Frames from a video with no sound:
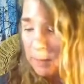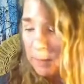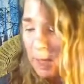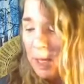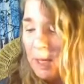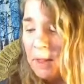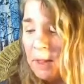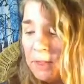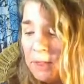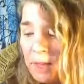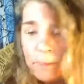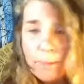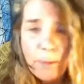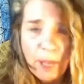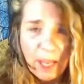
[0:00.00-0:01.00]
Think
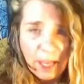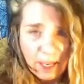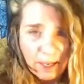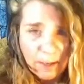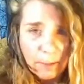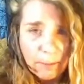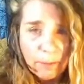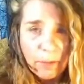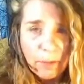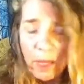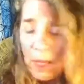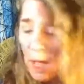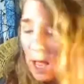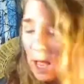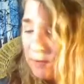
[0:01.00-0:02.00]
big.
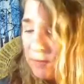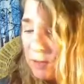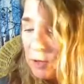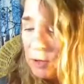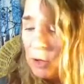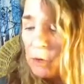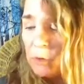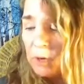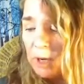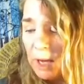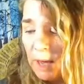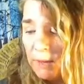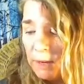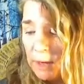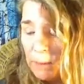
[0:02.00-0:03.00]
I feel you can have an
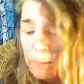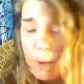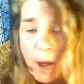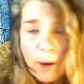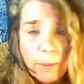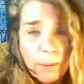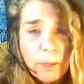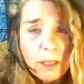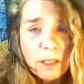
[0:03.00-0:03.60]
apartment.